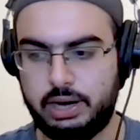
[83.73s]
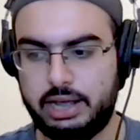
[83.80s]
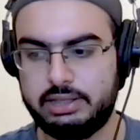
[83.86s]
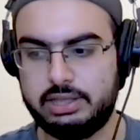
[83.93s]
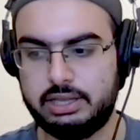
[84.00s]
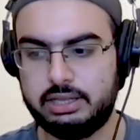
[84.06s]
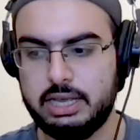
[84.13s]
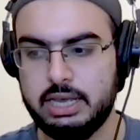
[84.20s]
I
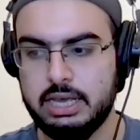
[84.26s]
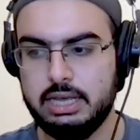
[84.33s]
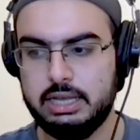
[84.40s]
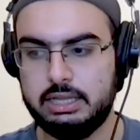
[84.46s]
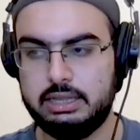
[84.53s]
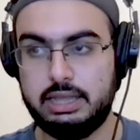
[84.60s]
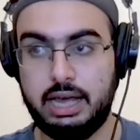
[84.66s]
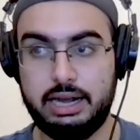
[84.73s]
think
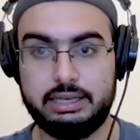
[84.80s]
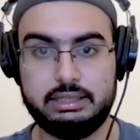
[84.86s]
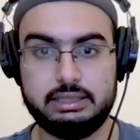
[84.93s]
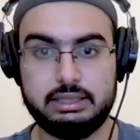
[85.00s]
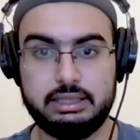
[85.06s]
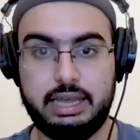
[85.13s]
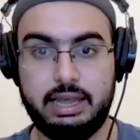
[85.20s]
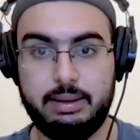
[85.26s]
that
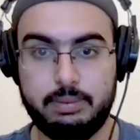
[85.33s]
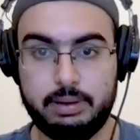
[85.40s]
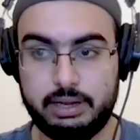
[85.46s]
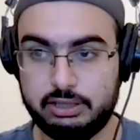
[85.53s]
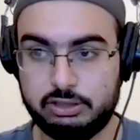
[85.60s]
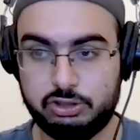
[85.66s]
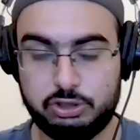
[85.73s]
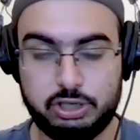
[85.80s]
game
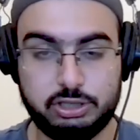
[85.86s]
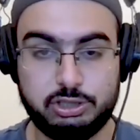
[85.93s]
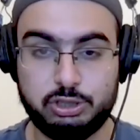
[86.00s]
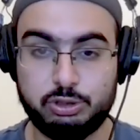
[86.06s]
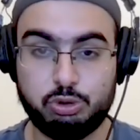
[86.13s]
against Chelsea,